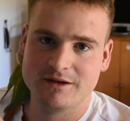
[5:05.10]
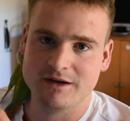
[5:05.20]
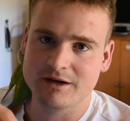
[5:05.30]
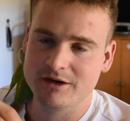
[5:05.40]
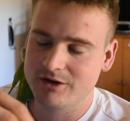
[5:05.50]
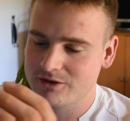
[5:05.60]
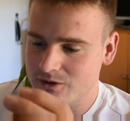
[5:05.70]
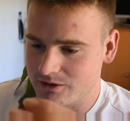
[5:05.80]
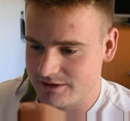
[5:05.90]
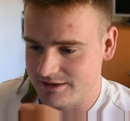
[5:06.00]

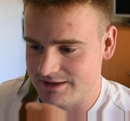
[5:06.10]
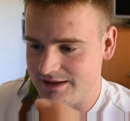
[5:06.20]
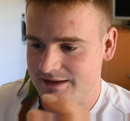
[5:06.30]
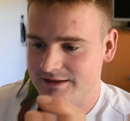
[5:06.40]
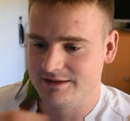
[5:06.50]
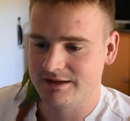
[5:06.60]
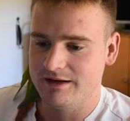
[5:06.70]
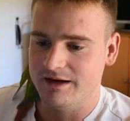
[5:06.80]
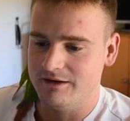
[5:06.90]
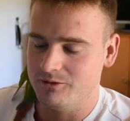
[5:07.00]
cortices,
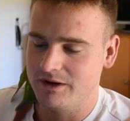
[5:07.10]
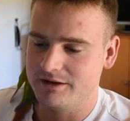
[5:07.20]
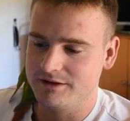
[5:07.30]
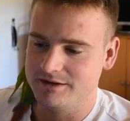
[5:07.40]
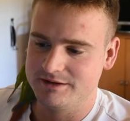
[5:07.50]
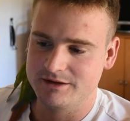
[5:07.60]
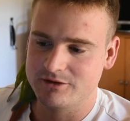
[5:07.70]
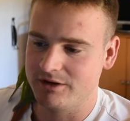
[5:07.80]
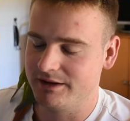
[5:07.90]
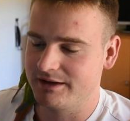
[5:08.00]
whereas a
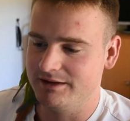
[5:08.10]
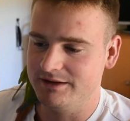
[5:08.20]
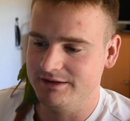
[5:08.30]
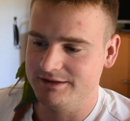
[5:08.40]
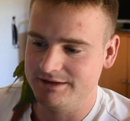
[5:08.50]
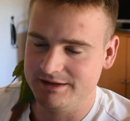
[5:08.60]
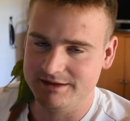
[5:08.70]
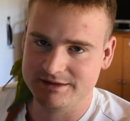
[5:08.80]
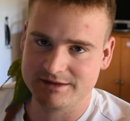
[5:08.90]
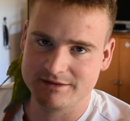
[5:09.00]
chronic kidney
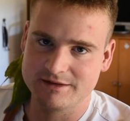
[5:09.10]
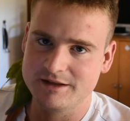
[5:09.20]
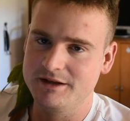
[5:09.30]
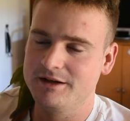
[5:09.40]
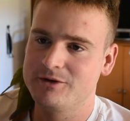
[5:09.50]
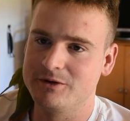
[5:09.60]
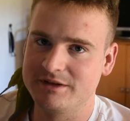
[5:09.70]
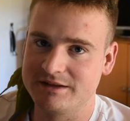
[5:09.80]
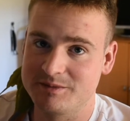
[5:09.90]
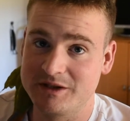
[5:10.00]
disease, the
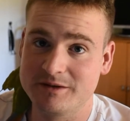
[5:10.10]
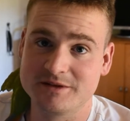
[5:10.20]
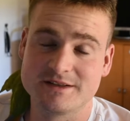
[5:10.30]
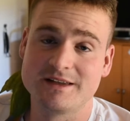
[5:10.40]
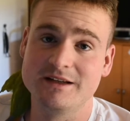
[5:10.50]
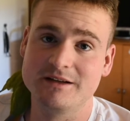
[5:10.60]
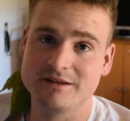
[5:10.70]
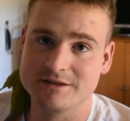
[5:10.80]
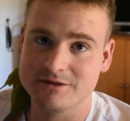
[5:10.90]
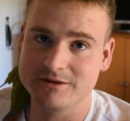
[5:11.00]
cortex becomes thin
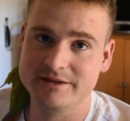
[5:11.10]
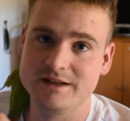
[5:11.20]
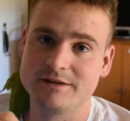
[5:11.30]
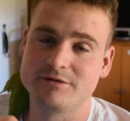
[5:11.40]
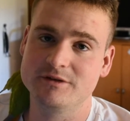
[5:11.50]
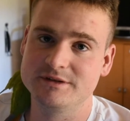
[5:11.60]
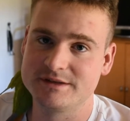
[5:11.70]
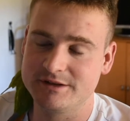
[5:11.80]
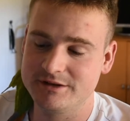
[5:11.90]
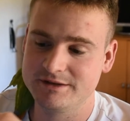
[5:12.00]
because all the nephrons
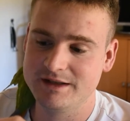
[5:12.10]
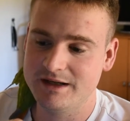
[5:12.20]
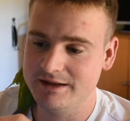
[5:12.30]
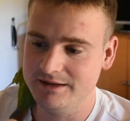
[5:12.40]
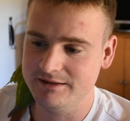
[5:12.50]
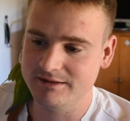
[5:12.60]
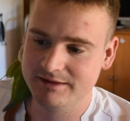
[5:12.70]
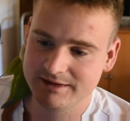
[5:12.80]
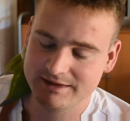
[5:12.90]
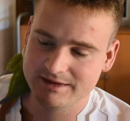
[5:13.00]
start dying.
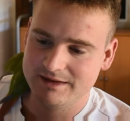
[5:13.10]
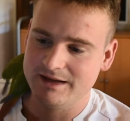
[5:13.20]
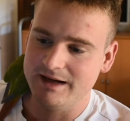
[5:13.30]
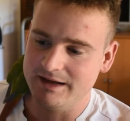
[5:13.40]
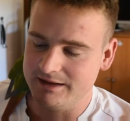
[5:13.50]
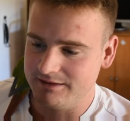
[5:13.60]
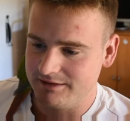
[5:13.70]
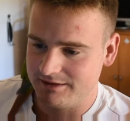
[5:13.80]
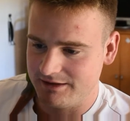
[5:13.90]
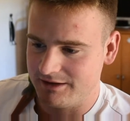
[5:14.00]

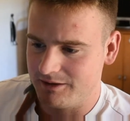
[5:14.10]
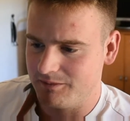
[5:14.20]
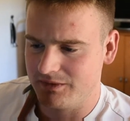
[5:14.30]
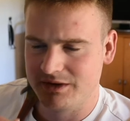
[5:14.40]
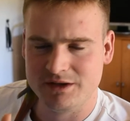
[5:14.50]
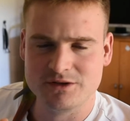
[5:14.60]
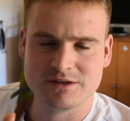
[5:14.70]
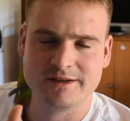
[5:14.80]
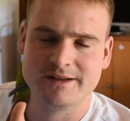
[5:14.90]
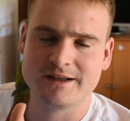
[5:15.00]
And
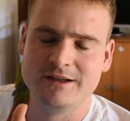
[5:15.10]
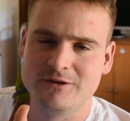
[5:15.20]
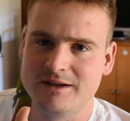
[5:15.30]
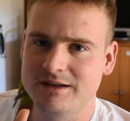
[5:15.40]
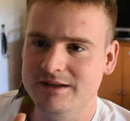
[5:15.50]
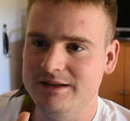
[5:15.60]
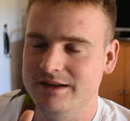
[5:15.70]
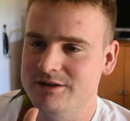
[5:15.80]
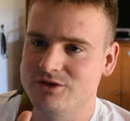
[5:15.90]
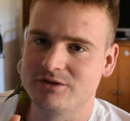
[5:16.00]
usually an acute kidney
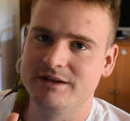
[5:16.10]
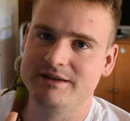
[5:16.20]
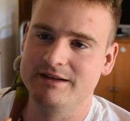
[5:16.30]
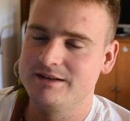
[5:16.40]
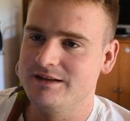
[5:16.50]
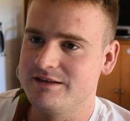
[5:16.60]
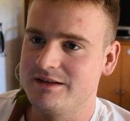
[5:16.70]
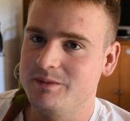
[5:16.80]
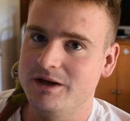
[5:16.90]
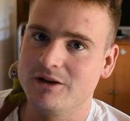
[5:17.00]
injury, there tends
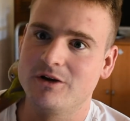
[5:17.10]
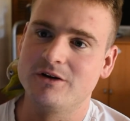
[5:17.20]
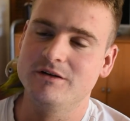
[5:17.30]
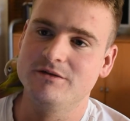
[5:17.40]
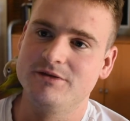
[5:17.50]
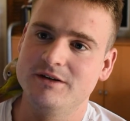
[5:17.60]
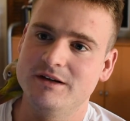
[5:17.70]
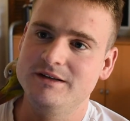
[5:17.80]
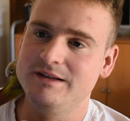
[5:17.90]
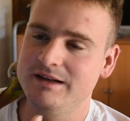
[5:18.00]
to be a lot of
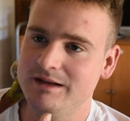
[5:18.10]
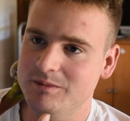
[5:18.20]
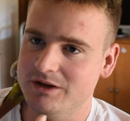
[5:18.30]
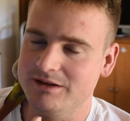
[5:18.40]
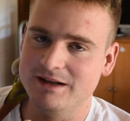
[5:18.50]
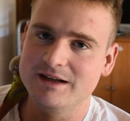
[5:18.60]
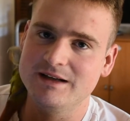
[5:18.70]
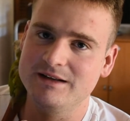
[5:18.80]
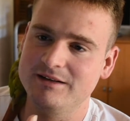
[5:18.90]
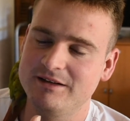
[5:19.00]
edema
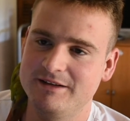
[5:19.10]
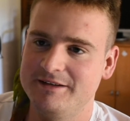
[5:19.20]
and